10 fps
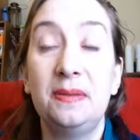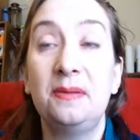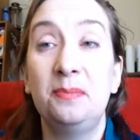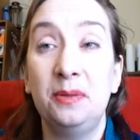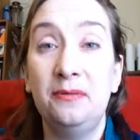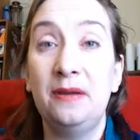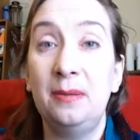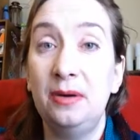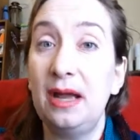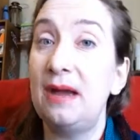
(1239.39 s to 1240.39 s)
But the blue
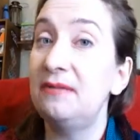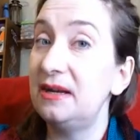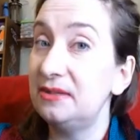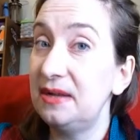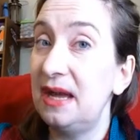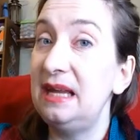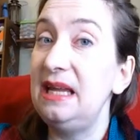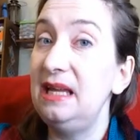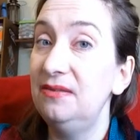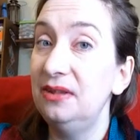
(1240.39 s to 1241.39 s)
fabric, I've actually had
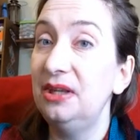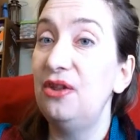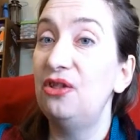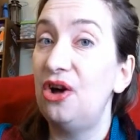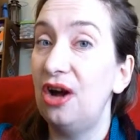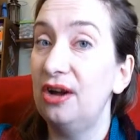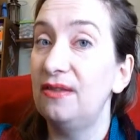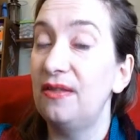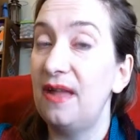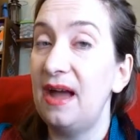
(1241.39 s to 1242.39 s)
even longer
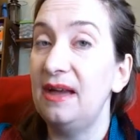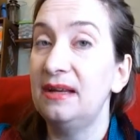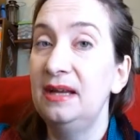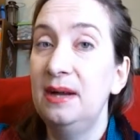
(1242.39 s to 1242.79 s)
than that.